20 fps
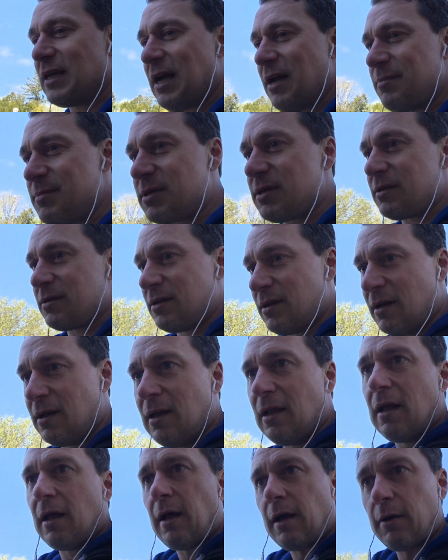names, and
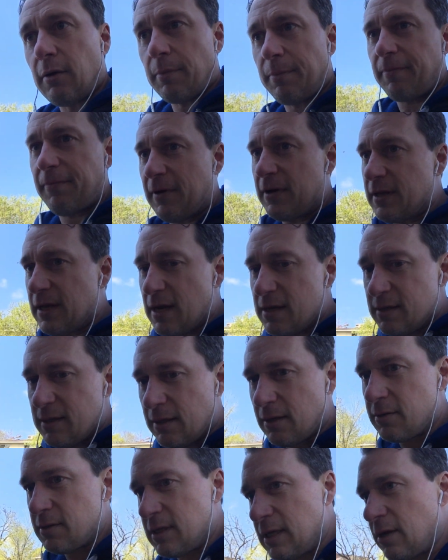I go,
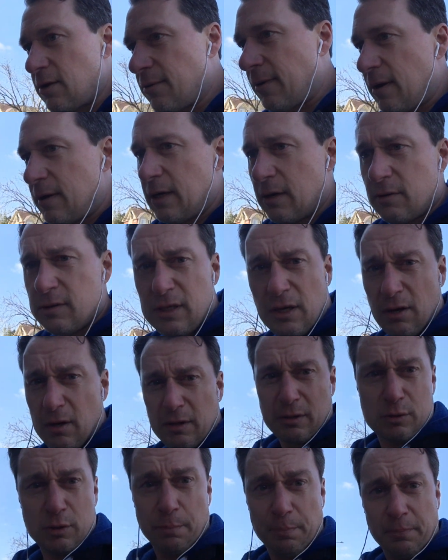fantastic, I'll see you around. He goes, oh,
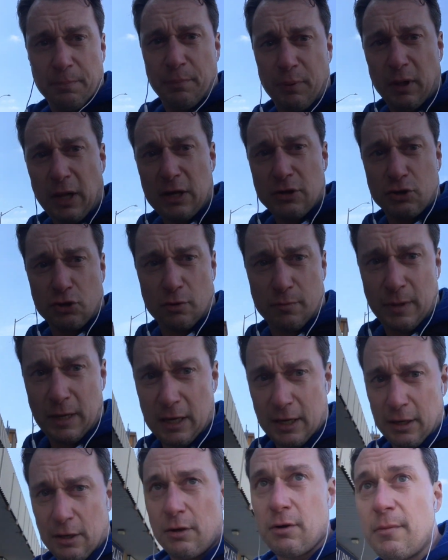it was a pleasure
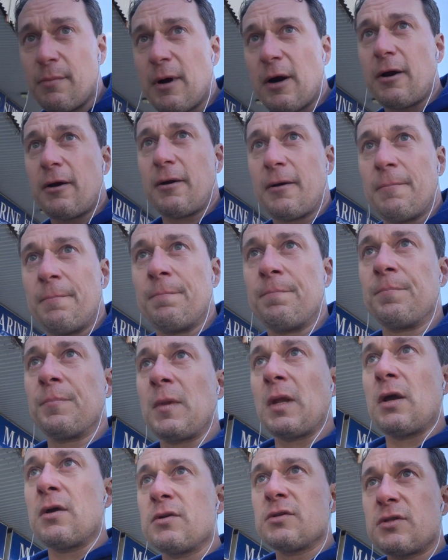meeting you, Marc.
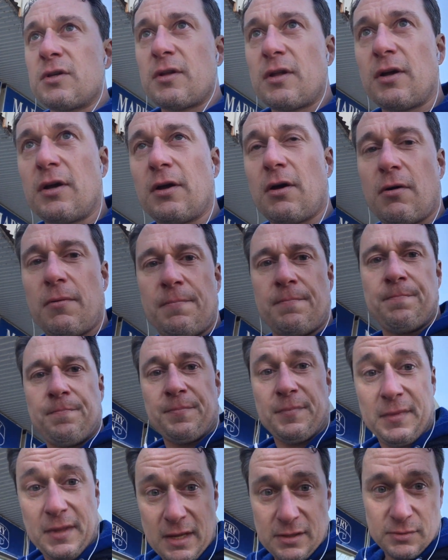So there you go.
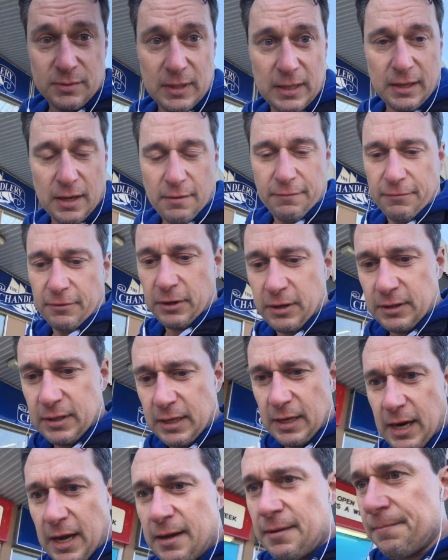That's what I got for you
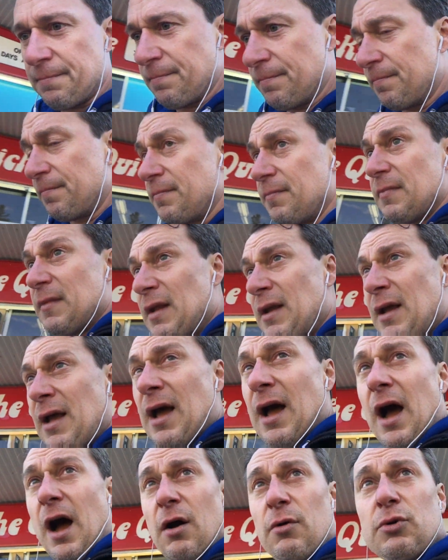today.
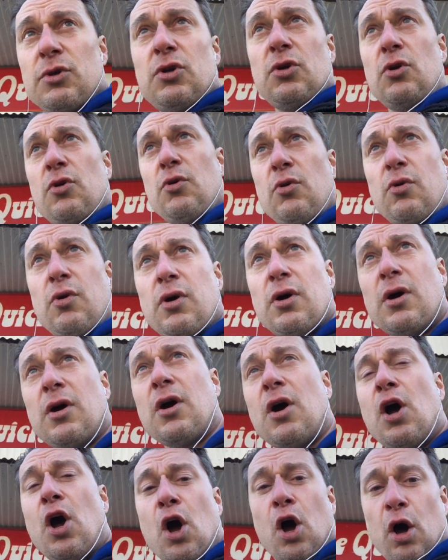How to
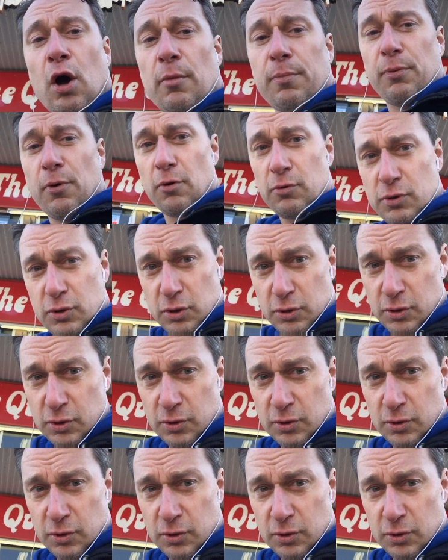approach a